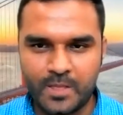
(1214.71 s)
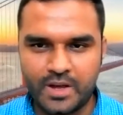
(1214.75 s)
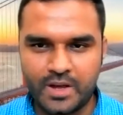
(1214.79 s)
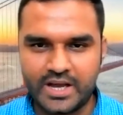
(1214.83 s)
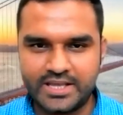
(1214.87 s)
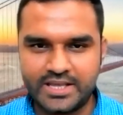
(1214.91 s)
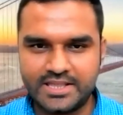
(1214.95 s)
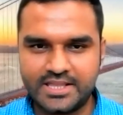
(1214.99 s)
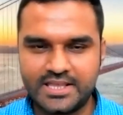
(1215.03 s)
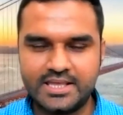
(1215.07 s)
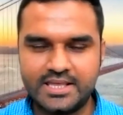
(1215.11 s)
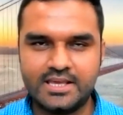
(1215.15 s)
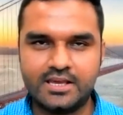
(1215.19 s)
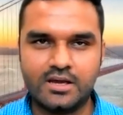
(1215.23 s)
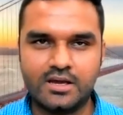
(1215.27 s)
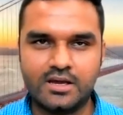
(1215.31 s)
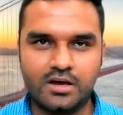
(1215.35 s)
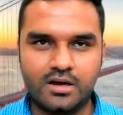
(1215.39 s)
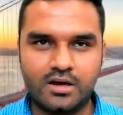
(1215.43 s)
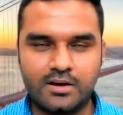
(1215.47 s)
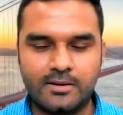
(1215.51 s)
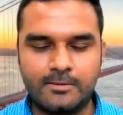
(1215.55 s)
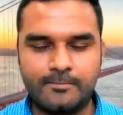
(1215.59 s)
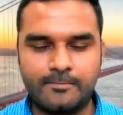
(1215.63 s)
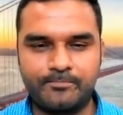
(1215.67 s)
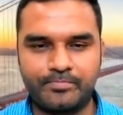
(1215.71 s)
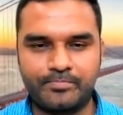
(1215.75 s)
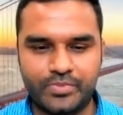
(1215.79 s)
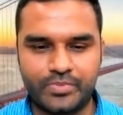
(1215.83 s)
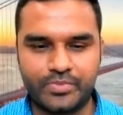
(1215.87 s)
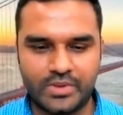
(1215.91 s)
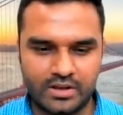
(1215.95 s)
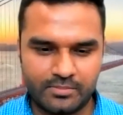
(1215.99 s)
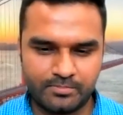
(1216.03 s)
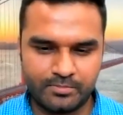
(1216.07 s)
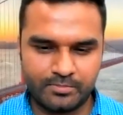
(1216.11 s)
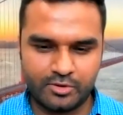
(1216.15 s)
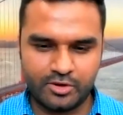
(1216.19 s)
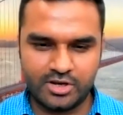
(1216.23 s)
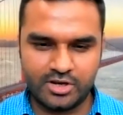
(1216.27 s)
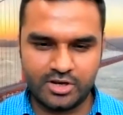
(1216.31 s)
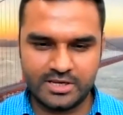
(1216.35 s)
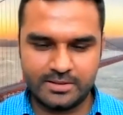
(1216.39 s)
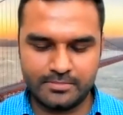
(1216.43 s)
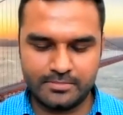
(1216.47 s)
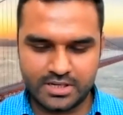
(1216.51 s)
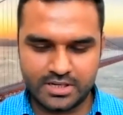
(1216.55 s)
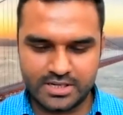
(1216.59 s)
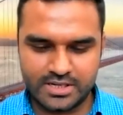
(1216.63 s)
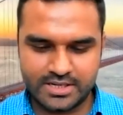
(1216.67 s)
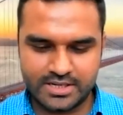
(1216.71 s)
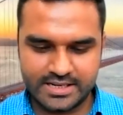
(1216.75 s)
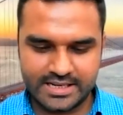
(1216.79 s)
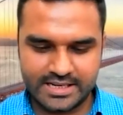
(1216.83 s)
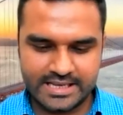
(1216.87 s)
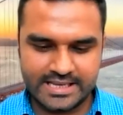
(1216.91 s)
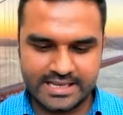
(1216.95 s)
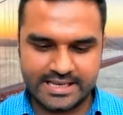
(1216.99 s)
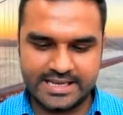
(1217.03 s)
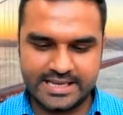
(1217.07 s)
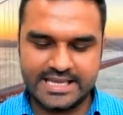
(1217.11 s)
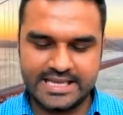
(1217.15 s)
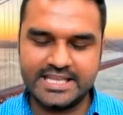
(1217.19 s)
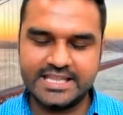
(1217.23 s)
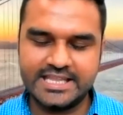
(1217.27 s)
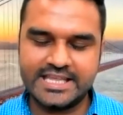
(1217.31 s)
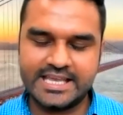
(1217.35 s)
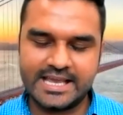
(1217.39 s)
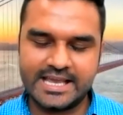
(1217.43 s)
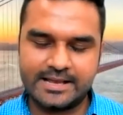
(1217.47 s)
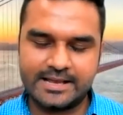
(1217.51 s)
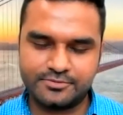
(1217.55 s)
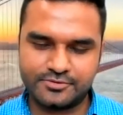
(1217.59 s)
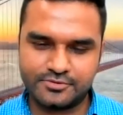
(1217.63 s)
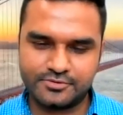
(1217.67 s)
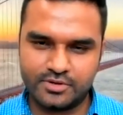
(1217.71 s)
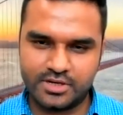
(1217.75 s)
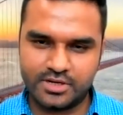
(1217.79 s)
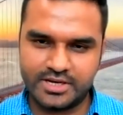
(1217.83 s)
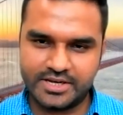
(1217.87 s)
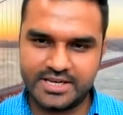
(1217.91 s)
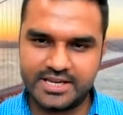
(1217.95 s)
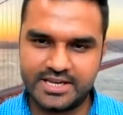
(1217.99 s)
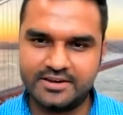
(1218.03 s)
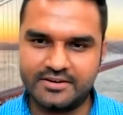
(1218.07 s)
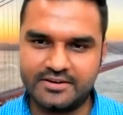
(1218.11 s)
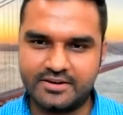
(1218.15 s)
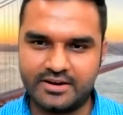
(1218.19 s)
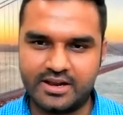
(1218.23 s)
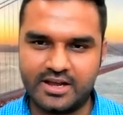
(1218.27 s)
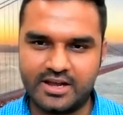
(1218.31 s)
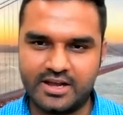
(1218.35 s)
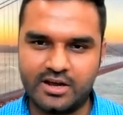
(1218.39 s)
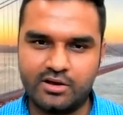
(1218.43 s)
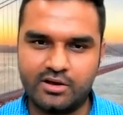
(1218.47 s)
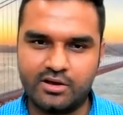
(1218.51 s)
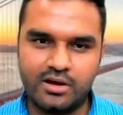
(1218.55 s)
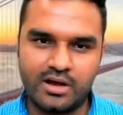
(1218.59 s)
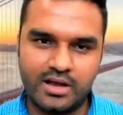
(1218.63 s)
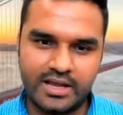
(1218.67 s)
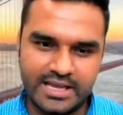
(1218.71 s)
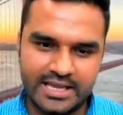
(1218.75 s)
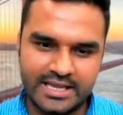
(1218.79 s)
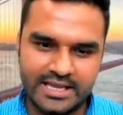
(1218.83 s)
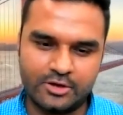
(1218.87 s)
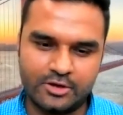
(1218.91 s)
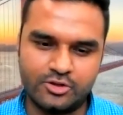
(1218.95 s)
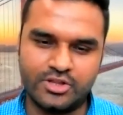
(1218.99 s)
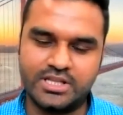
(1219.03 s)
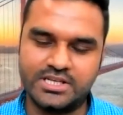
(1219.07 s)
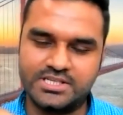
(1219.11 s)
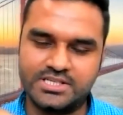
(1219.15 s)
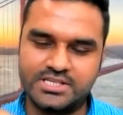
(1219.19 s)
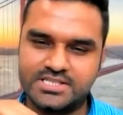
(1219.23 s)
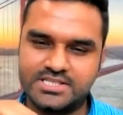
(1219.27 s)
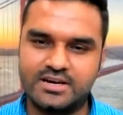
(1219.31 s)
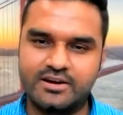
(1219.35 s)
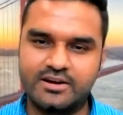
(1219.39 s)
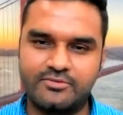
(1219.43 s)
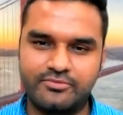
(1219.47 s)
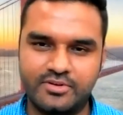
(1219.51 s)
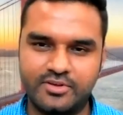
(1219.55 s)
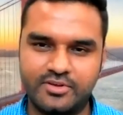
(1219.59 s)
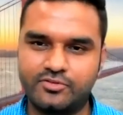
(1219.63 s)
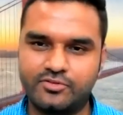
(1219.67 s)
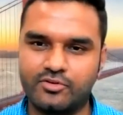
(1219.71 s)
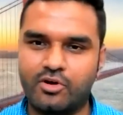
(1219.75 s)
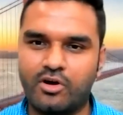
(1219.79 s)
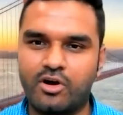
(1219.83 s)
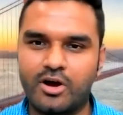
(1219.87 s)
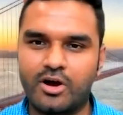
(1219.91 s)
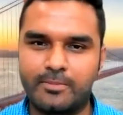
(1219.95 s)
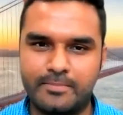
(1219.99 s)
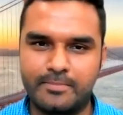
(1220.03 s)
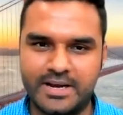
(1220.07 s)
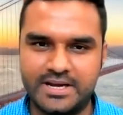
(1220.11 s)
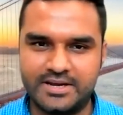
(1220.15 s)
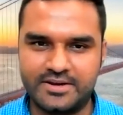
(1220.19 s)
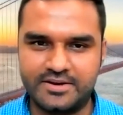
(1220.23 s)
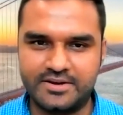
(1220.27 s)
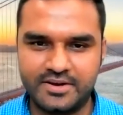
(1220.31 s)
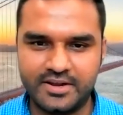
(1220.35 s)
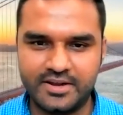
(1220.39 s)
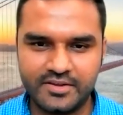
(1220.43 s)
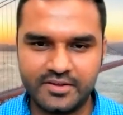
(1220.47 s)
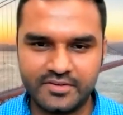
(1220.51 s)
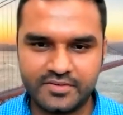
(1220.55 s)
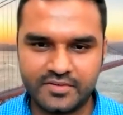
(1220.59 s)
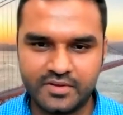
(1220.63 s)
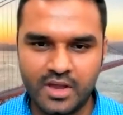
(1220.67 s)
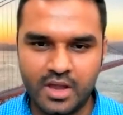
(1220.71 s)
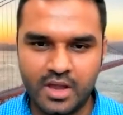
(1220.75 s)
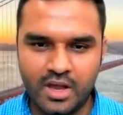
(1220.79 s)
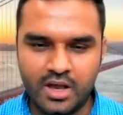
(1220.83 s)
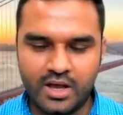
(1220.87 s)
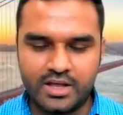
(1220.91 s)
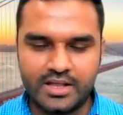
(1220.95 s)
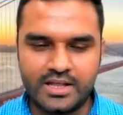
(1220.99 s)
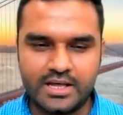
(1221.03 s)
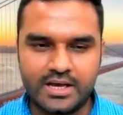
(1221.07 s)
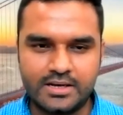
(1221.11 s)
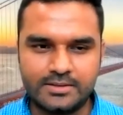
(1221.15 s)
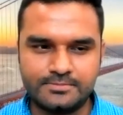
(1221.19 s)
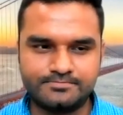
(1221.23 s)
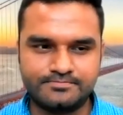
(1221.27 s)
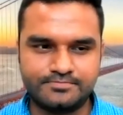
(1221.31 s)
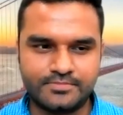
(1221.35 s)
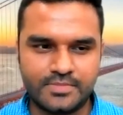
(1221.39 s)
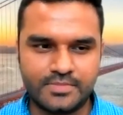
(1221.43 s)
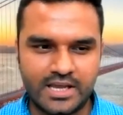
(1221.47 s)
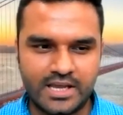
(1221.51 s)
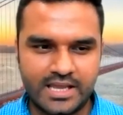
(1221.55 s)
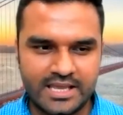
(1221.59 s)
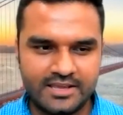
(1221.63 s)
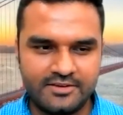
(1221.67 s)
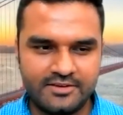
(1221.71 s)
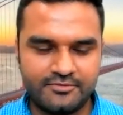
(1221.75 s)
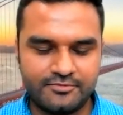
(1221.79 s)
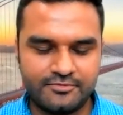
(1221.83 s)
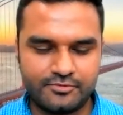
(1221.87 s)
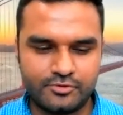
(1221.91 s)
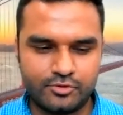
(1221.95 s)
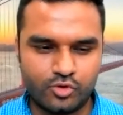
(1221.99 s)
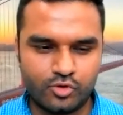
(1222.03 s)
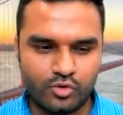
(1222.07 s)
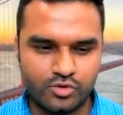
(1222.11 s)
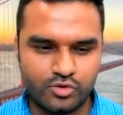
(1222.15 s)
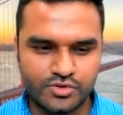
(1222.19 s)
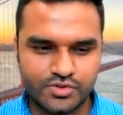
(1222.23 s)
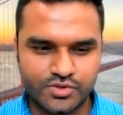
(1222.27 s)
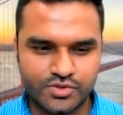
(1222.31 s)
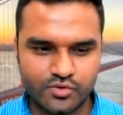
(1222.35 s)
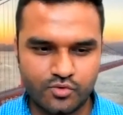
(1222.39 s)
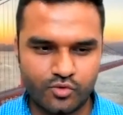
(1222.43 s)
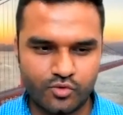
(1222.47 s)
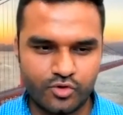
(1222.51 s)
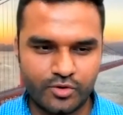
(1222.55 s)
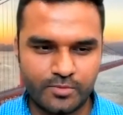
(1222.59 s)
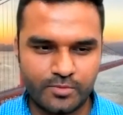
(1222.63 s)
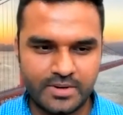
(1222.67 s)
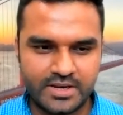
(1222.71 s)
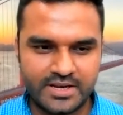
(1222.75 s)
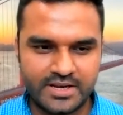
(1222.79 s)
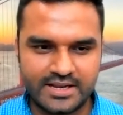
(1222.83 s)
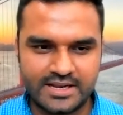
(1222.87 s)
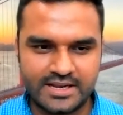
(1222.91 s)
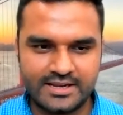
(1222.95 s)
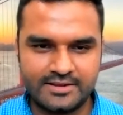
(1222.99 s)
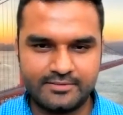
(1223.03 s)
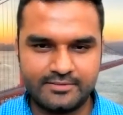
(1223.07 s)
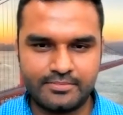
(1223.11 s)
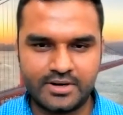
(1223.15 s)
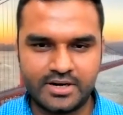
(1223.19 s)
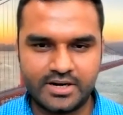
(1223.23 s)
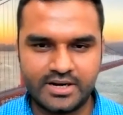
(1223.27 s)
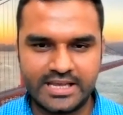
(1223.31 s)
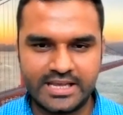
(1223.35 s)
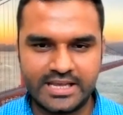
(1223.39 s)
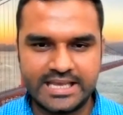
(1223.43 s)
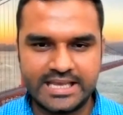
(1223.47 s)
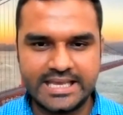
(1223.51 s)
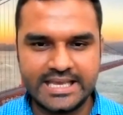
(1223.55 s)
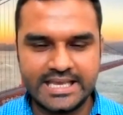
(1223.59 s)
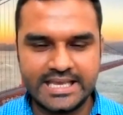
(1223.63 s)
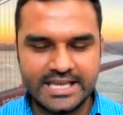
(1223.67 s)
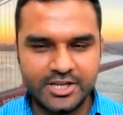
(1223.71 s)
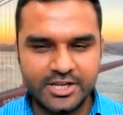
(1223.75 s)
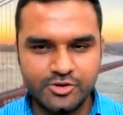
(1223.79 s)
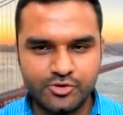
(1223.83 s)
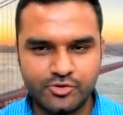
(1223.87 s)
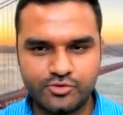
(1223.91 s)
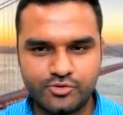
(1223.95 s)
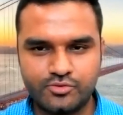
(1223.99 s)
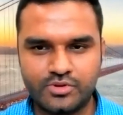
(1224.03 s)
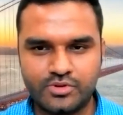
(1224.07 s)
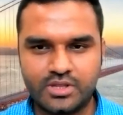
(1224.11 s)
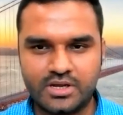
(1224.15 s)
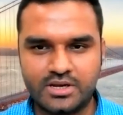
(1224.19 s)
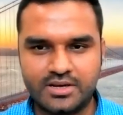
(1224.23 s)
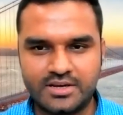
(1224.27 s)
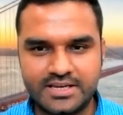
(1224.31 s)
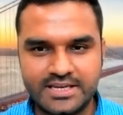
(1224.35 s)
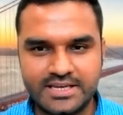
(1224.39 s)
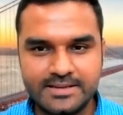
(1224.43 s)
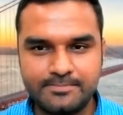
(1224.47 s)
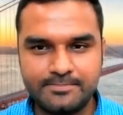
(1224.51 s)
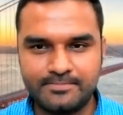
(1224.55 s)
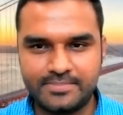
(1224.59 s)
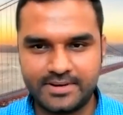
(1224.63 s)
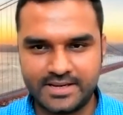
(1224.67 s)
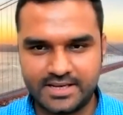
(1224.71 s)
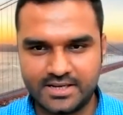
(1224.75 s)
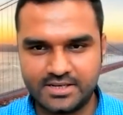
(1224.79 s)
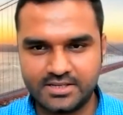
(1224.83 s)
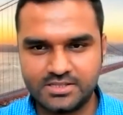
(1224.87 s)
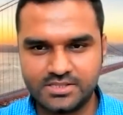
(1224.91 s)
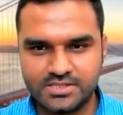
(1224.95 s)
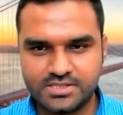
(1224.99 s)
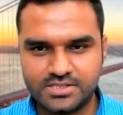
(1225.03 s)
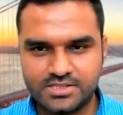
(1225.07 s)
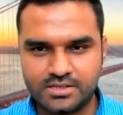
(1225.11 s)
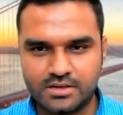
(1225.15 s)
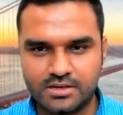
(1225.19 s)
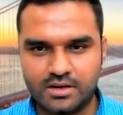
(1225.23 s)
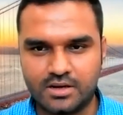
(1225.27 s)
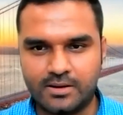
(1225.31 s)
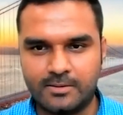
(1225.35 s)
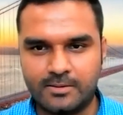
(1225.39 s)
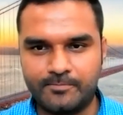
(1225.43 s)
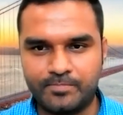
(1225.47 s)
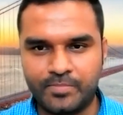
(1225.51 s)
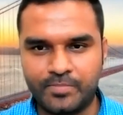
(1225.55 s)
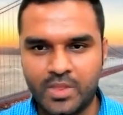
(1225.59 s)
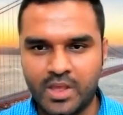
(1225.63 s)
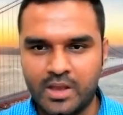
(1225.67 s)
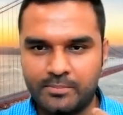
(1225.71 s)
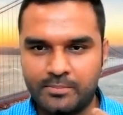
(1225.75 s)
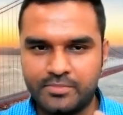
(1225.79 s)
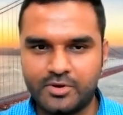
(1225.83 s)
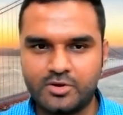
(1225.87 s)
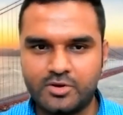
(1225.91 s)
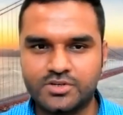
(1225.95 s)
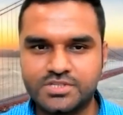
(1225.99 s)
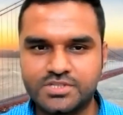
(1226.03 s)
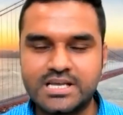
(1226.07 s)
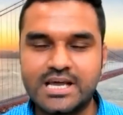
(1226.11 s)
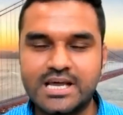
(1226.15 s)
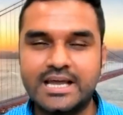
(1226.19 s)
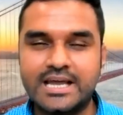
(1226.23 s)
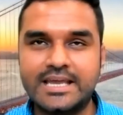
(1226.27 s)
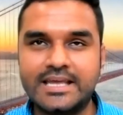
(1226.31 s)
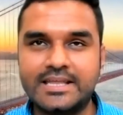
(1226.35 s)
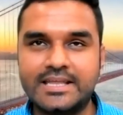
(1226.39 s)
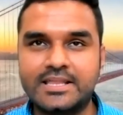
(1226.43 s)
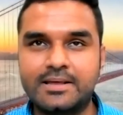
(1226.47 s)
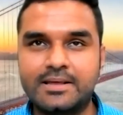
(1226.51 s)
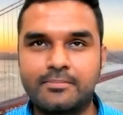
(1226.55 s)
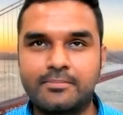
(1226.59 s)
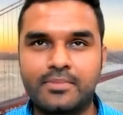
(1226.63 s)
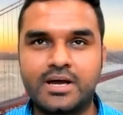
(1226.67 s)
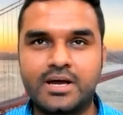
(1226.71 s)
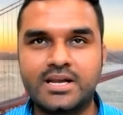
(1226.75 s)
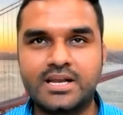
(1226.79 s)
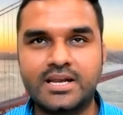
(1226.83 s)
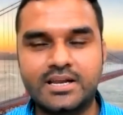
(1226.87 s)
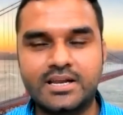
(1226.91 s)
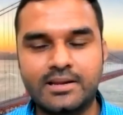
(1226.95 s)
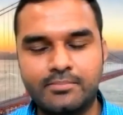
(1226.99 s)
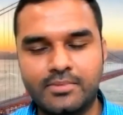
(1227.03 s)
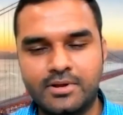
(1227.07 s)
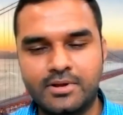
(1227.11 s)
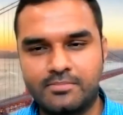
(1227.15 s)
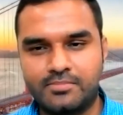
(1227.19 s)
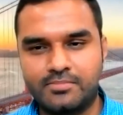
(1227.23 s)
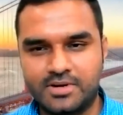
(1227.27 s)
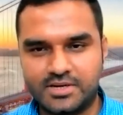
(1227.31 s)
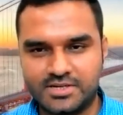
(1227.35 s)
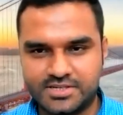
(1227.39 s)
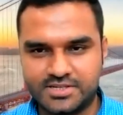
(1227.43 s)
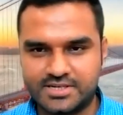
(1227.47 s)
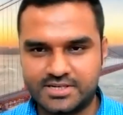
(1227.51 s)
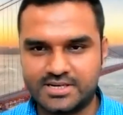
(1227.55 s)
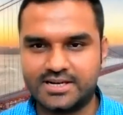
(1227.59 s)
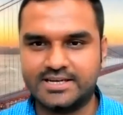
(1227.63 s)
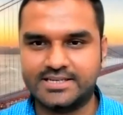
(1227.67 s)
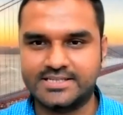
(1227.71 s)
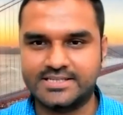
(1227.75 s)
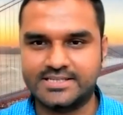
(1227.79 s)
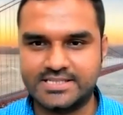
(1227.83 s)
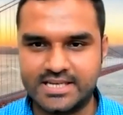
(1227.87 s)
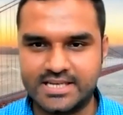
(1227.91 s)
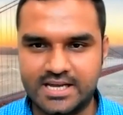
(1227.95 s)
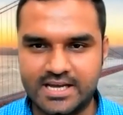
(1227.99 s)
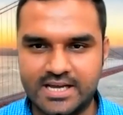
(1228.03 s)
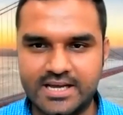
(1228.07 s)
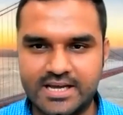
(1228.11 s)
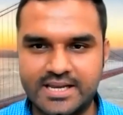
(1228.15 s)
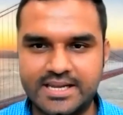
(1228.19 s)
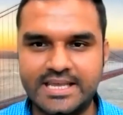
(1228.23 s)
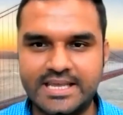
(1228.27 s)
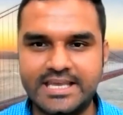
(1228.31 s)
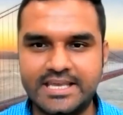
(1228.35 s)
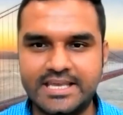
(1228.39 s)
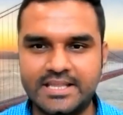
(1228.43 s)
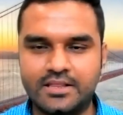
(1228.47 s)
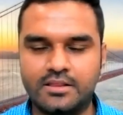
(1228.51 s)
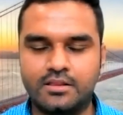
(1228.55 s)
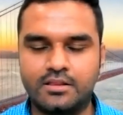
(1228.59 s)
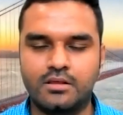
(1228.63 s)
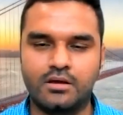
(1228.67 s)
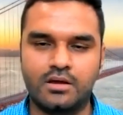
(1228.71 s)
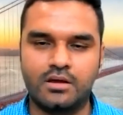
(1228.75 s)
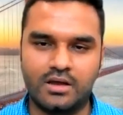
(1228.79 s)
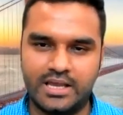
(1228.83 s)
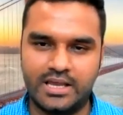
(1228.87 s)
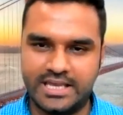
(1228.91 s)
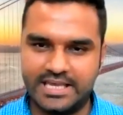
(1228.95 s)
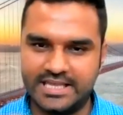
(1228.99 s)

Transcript: I think polymer encapsulating drug on the surface or matrix, if those could be delivered into the deep lungs, because the market available drugs are in